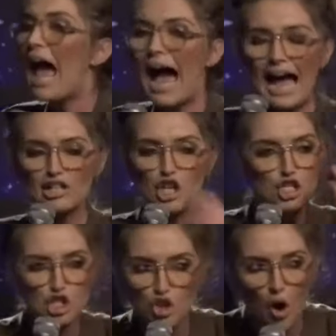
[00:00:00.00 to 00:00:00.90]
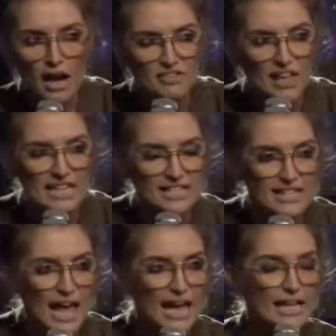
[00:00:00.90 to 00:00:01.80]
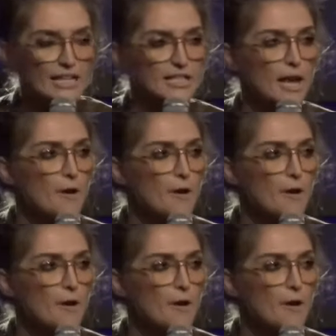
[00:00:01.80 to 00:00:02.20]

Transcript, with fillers: I destroyed these things.